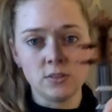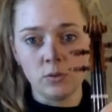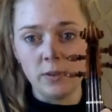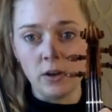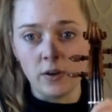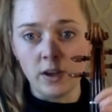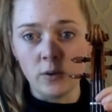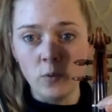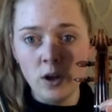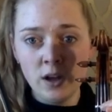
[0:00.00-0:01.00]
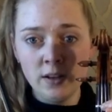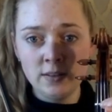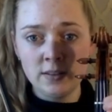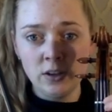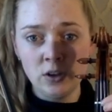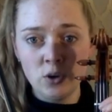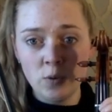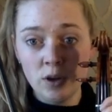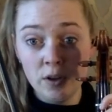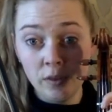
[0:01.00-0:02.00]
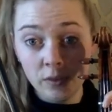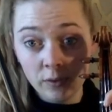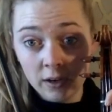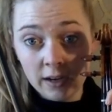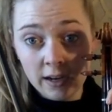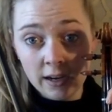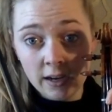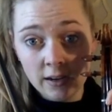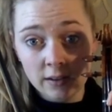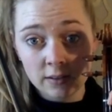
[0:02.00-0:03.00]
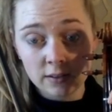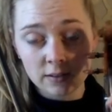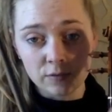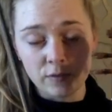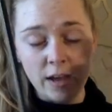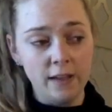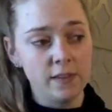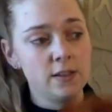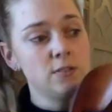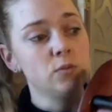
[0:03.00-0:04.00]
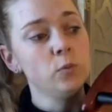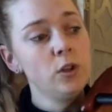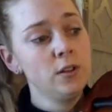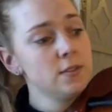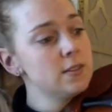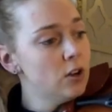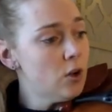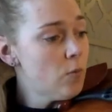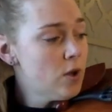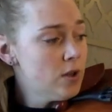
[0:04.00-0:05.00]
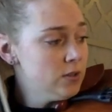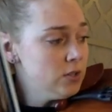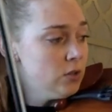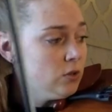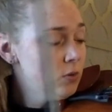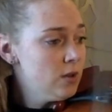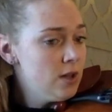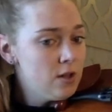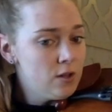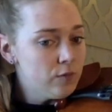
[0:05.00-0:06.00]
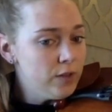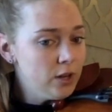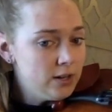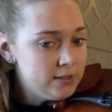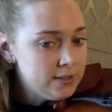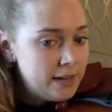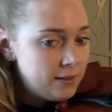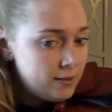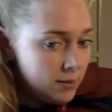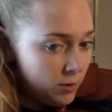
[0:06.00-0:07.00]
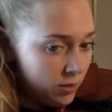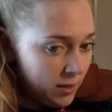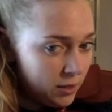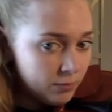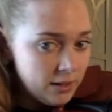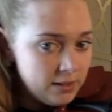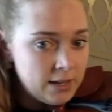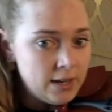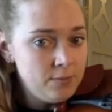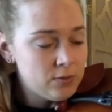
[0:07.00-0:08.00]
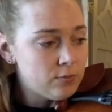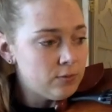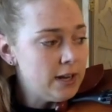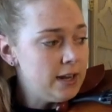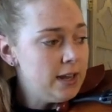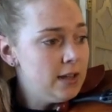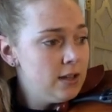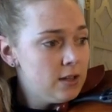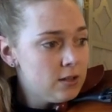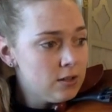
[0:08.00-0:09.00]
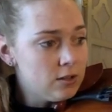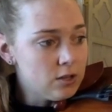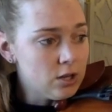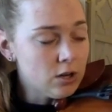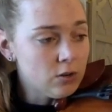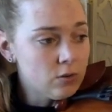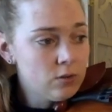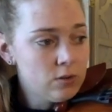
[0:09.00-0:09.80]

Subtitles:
you'll be going 1, 0, 1, 3. Violins, 1, 0, 1, 2. Finger it silently with me 3 times. Ready, go.